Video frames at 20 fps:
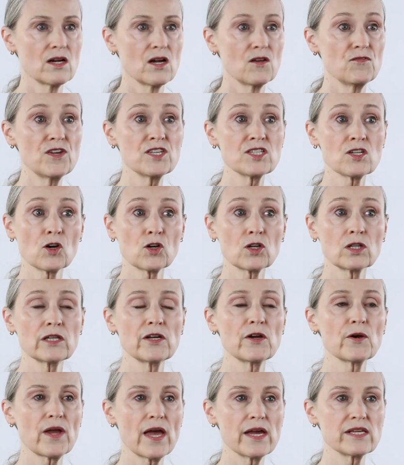These are clear
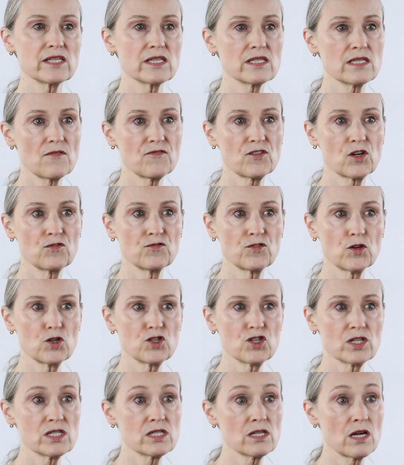cases of
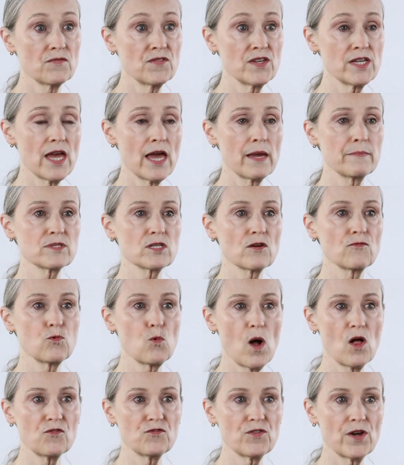convergence of the aims of
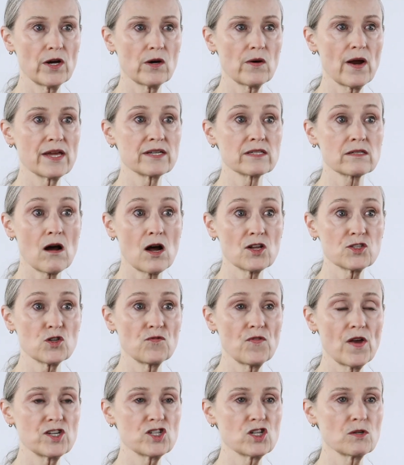welfare and
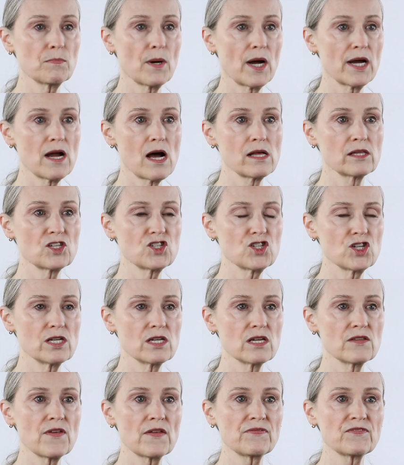conservation biology
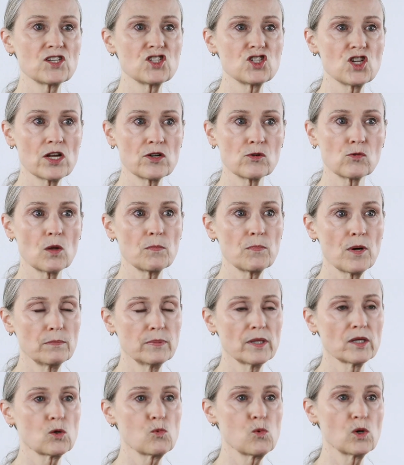that the general
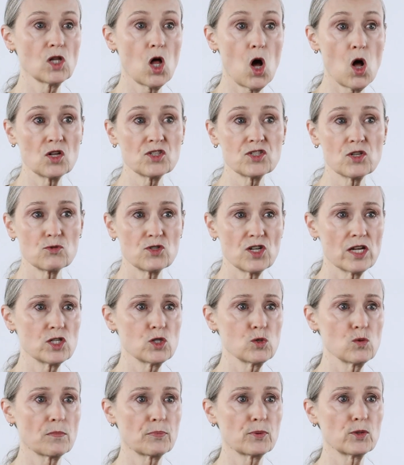public will also tend to
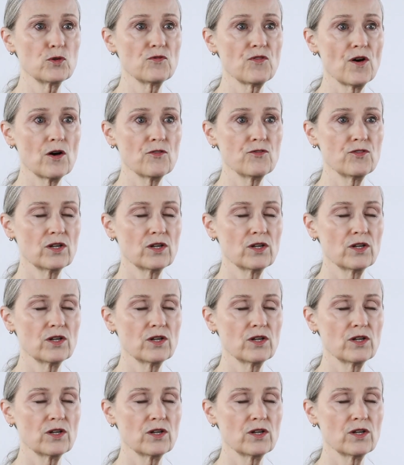approve of.